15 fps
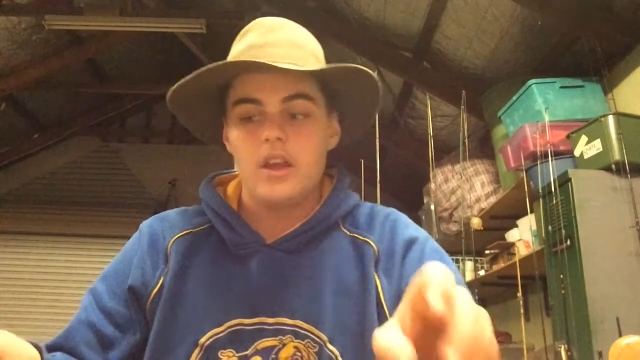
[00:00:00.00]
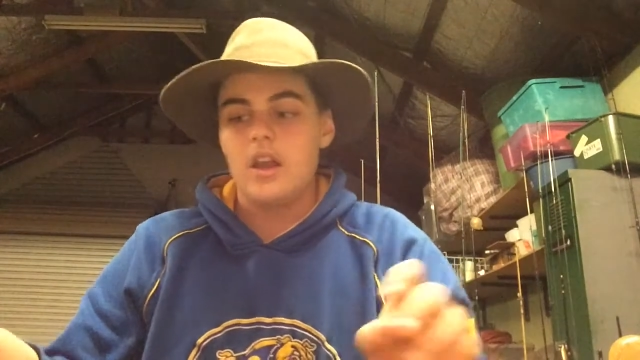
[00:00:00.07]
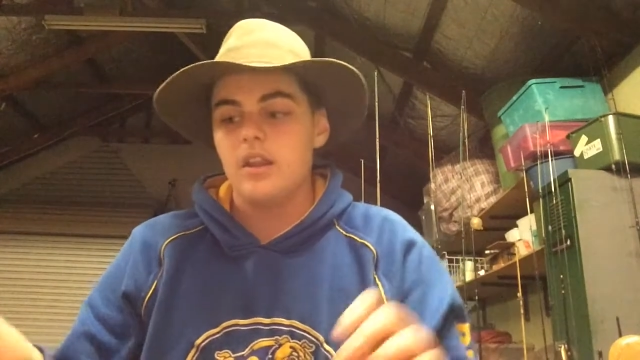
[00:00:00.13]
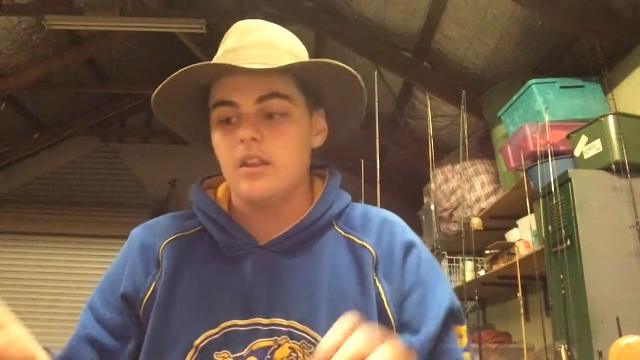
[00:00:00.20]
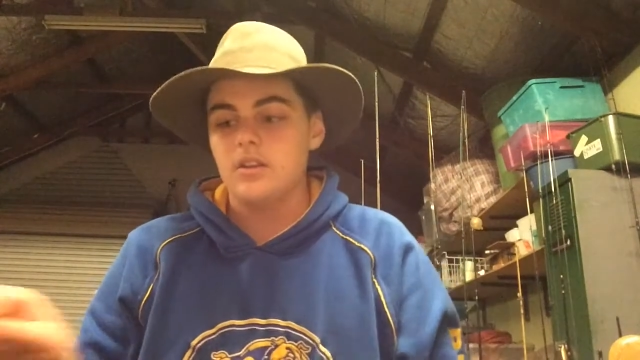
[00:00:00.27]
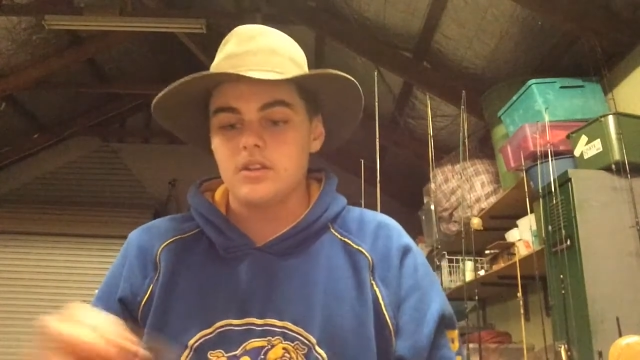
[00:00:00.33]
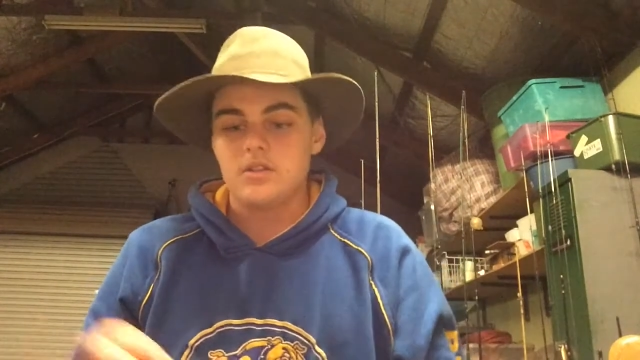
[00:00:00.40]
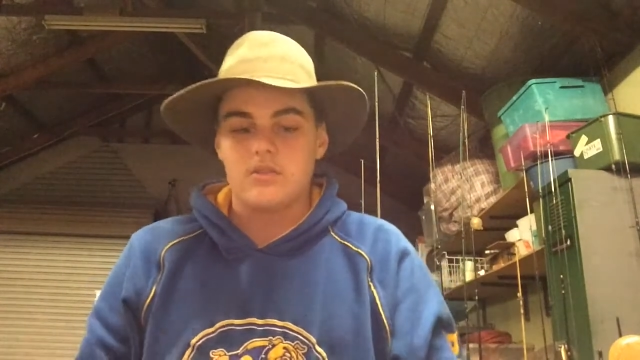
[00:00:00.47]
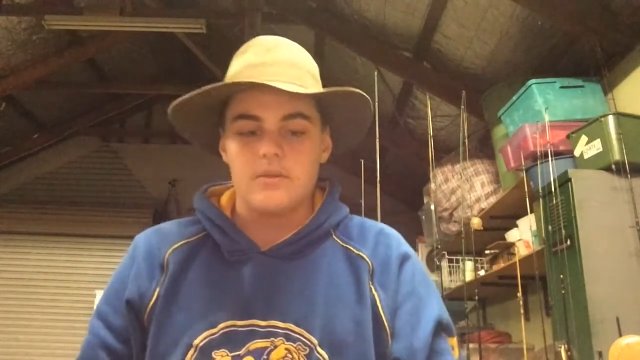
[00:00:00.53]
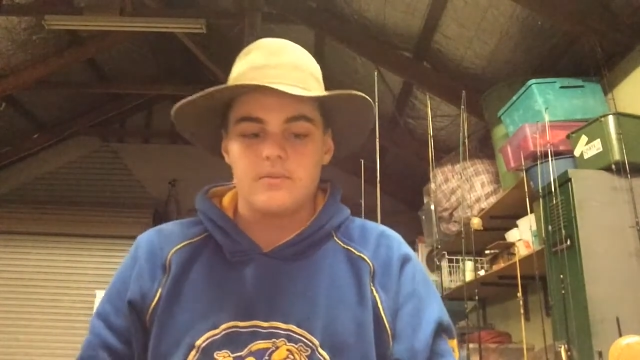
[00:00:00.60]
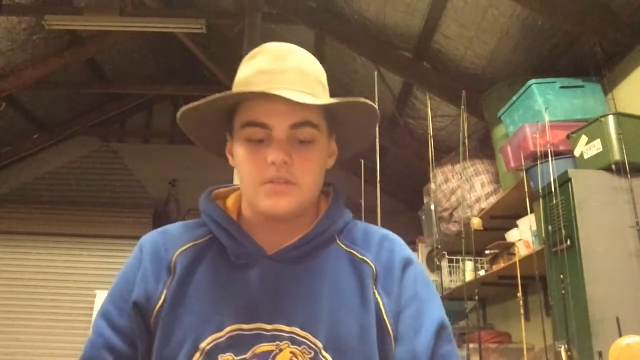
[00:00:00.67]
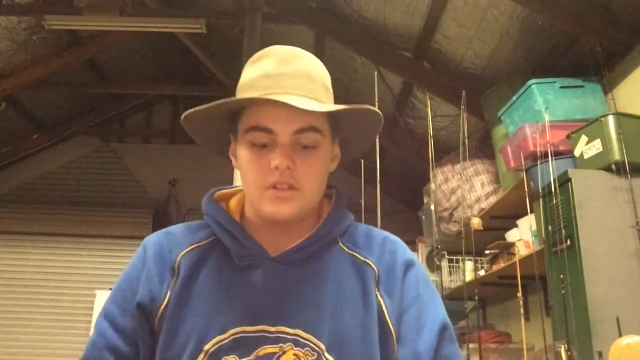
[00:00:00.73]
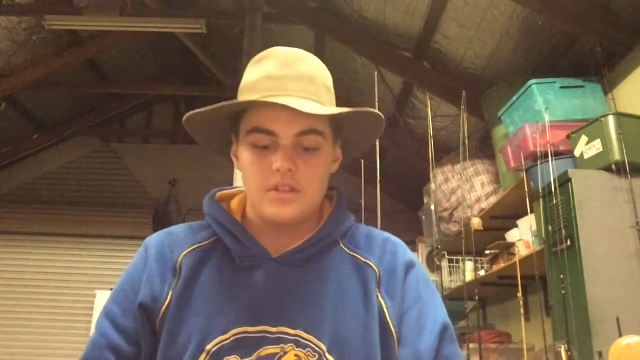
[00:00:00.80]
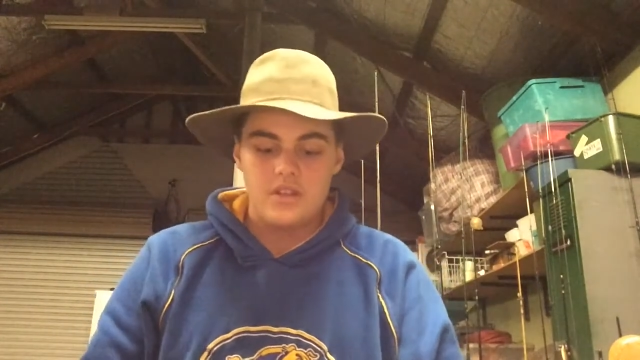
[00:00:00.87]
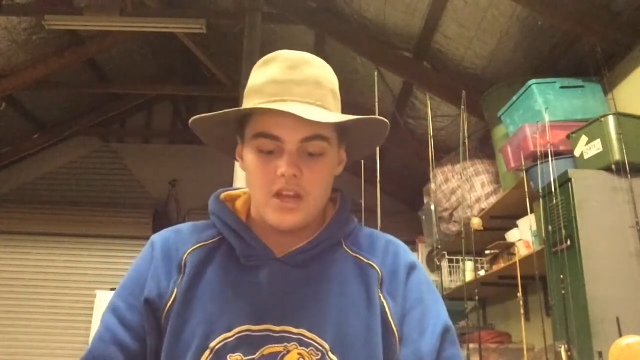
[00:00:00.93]
in the
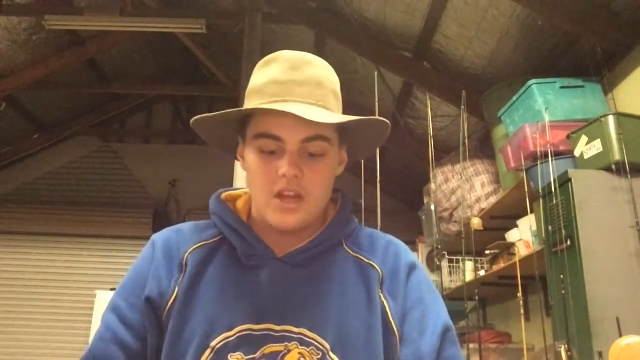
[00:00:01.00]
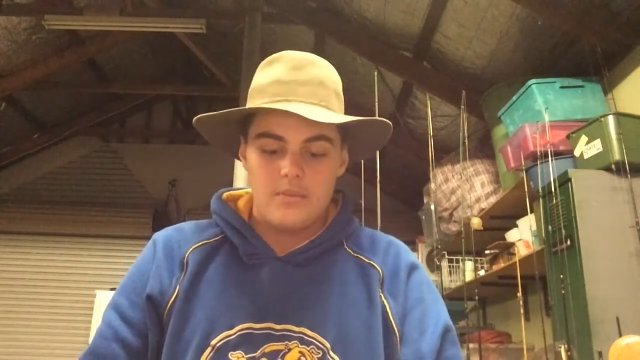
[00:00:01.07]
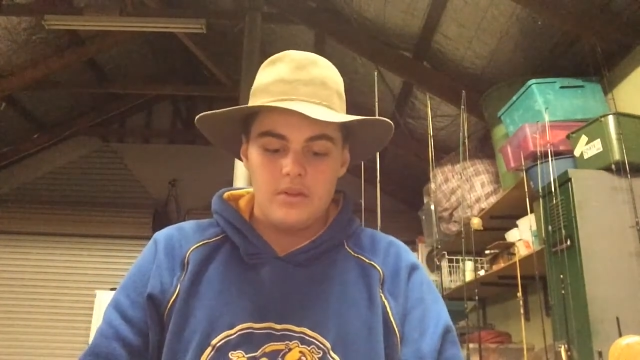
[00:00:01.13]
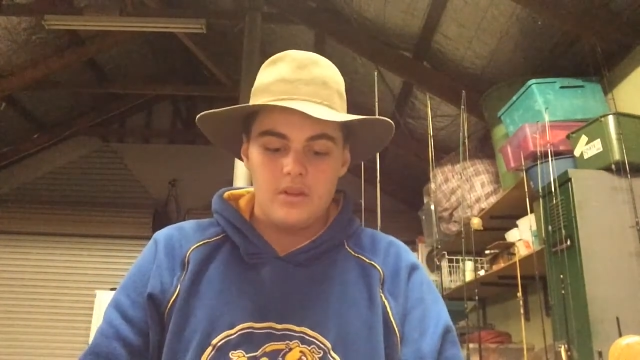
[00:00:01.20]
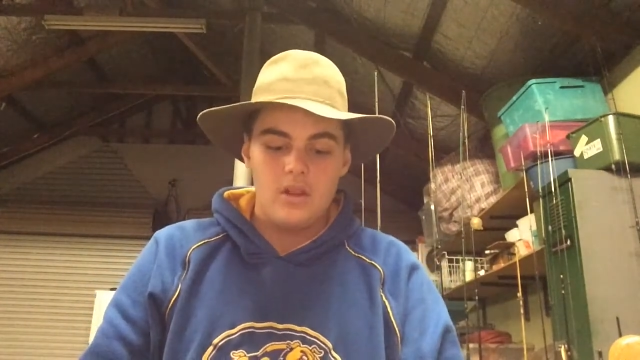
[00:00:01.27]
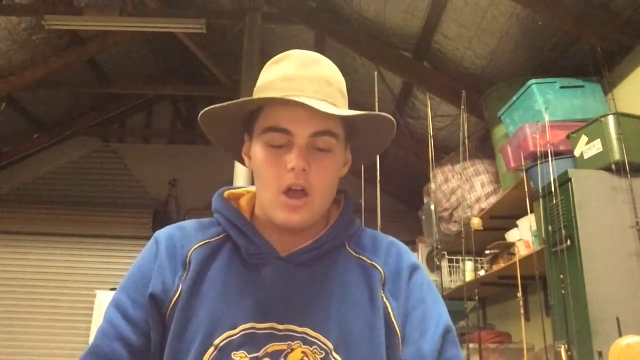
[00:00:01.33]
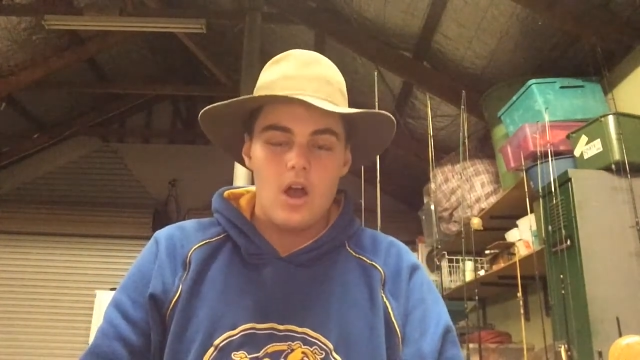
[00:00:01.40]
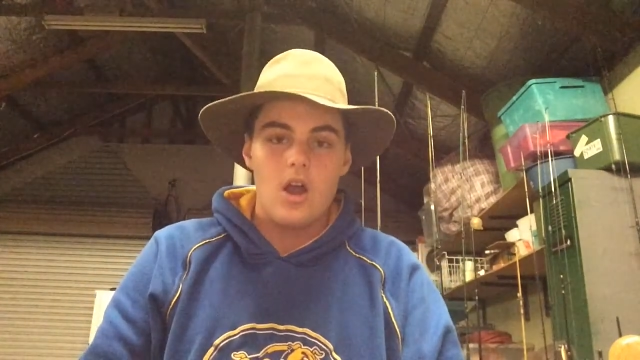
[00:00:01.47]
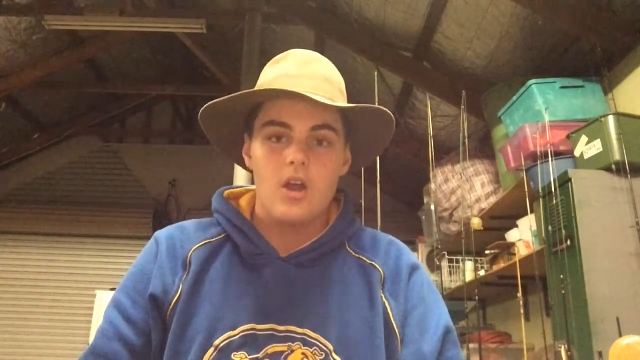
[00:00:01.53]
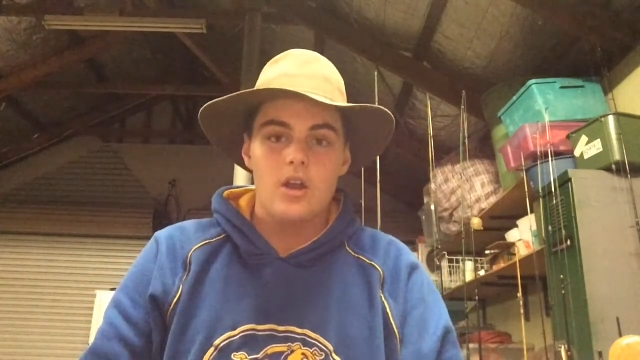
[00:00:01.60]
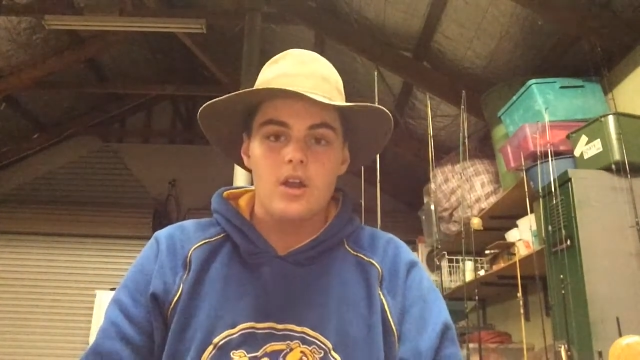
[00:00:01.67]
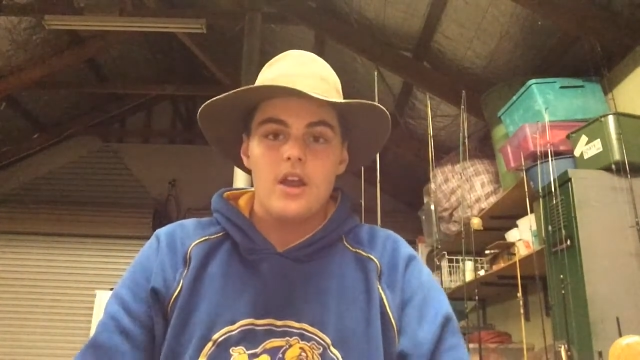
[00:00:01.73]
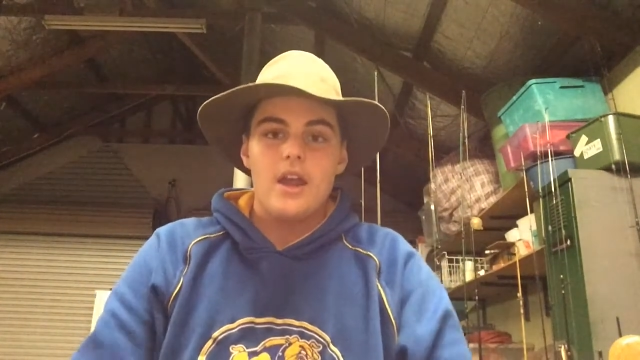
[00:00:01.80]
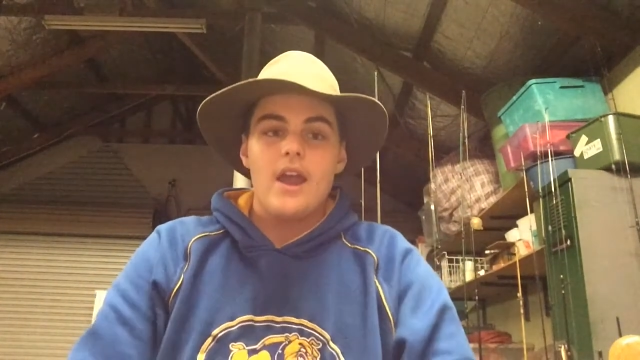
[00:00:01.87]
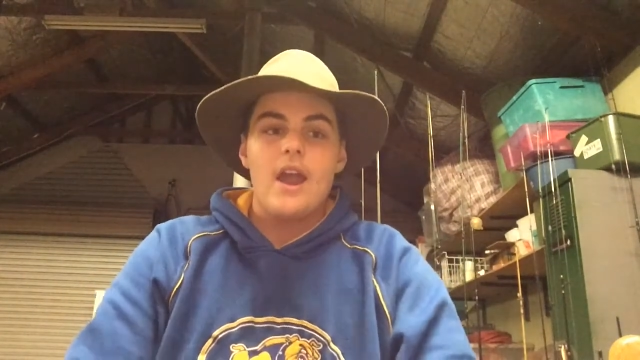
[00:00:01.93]
description down below